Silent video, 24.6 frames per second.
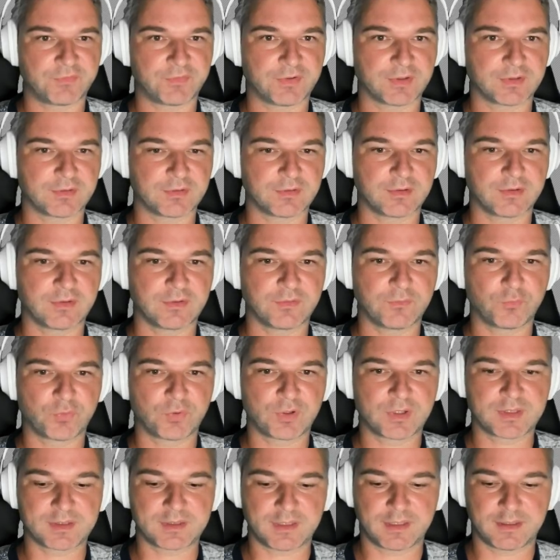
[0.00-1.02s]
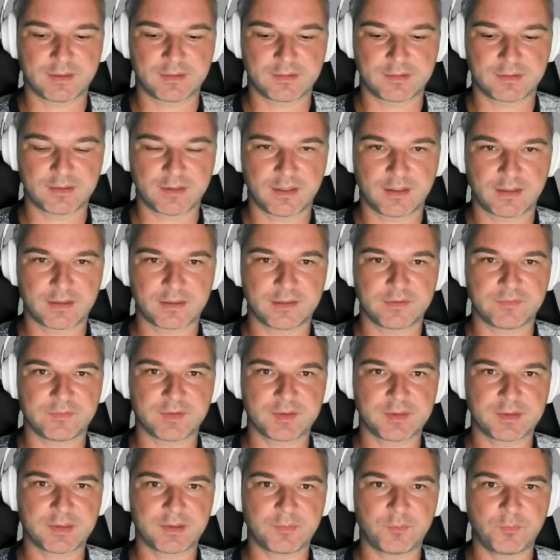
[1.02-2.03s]
Perfect. Works
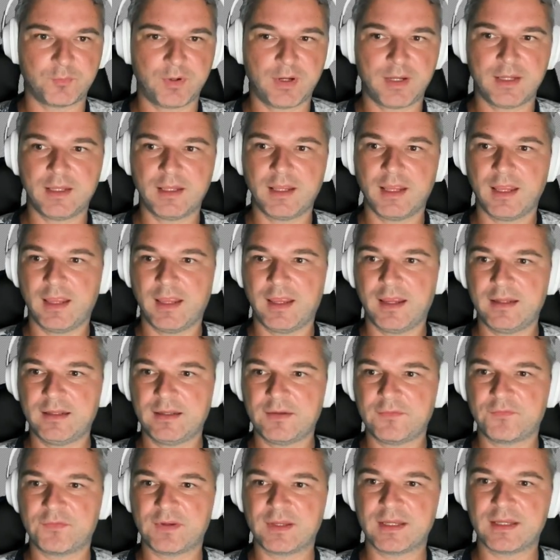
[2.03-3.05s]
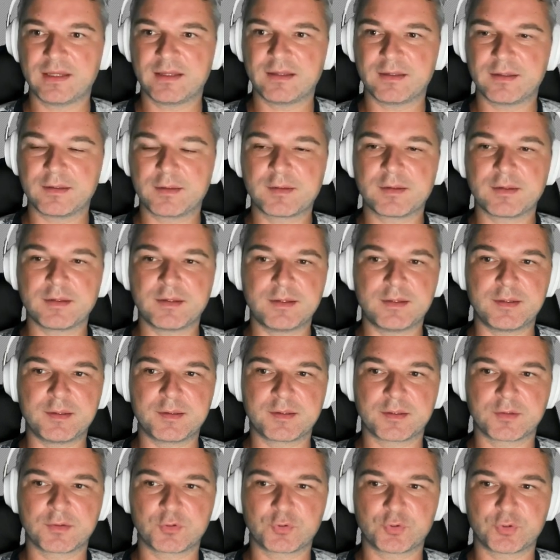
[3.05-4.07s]
exactly the same way, and I think it's
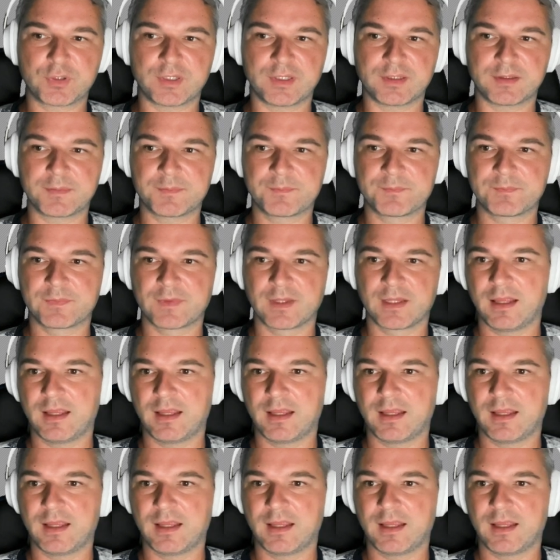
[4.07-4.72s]
easier to read.